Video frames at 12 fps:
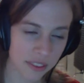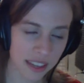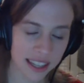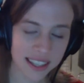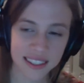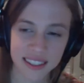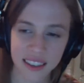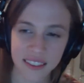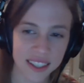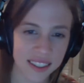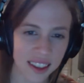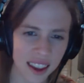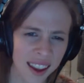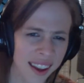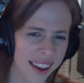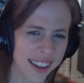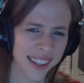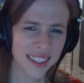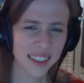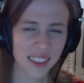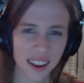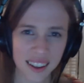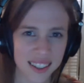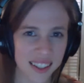1970s and that's a
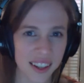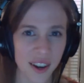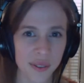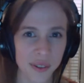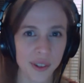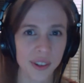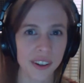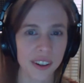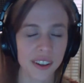lot to cover